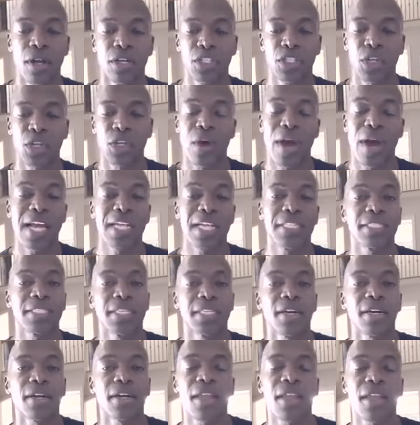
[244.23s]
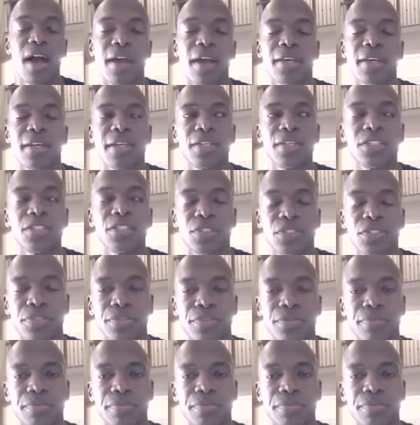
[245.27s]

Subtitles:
So at 10 o'clock Eastern,